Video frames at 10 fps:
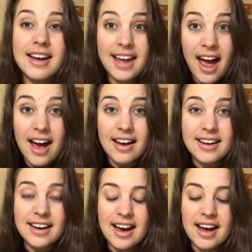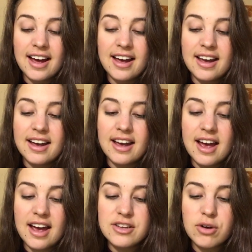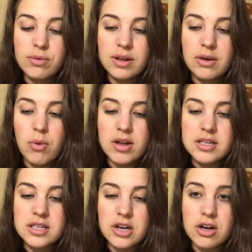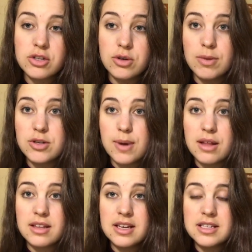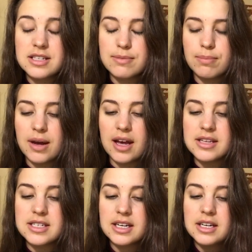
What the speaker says: yeah, I don't really want to talk too much about this, but